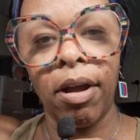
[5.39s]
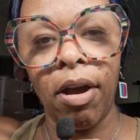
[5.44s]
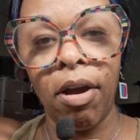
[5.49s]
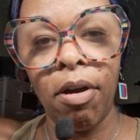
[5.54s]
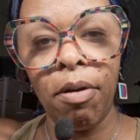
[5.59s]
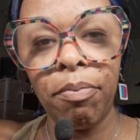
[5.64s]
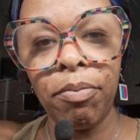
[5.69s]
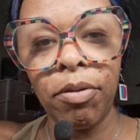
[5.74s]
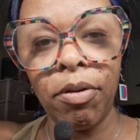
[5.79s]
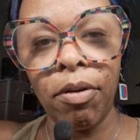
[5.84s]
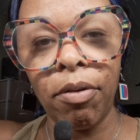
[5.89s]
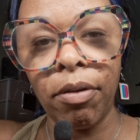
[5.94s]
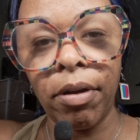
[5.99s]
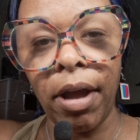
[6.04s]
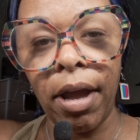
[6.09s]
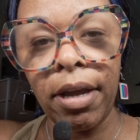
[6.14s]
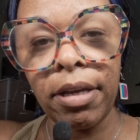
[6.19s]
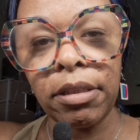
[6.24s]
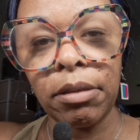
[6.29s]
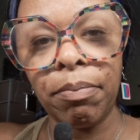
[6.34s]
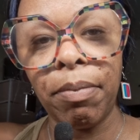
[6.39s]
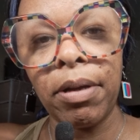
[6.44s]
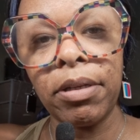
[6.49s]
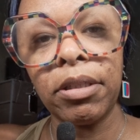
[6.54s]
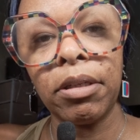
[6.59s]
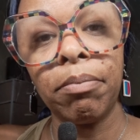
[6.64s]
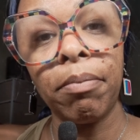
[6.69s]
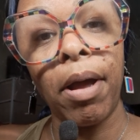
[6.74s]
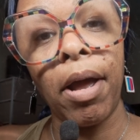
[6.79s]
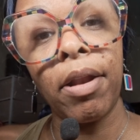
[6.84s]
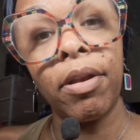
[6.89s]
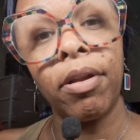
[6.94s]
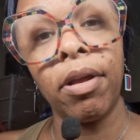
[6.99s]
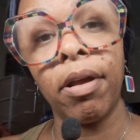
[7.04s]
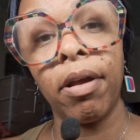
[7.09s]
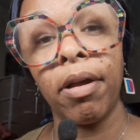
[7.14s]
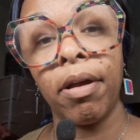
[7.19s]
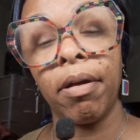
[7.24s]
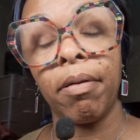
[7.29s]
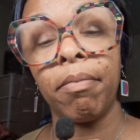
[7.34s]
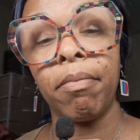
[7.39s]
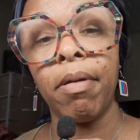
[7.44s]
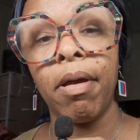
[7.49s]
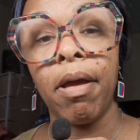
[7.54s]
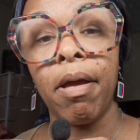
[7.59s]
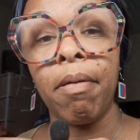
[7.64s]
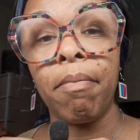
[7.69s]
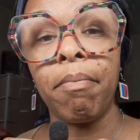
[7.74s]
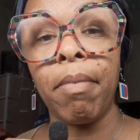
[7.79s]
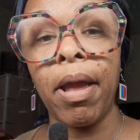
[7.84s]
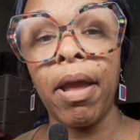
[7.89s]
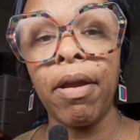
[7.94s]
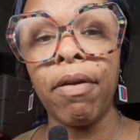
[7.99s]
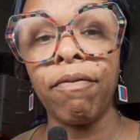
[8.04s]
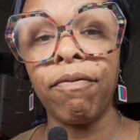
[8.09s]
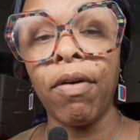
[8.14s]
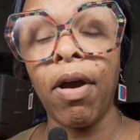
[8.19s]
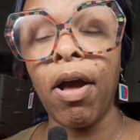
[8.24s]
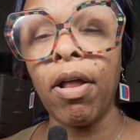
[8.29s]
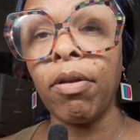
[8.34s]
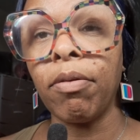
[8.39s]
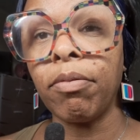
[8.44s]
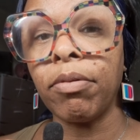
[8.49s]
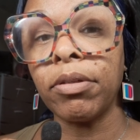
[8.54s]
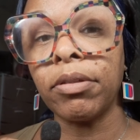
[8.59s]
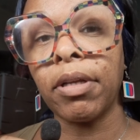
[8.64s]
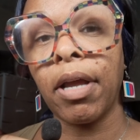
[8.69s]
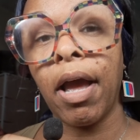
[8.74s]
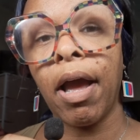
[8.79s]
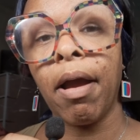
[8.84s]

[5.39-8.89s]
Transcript: I hope you're okay, especially my main followers.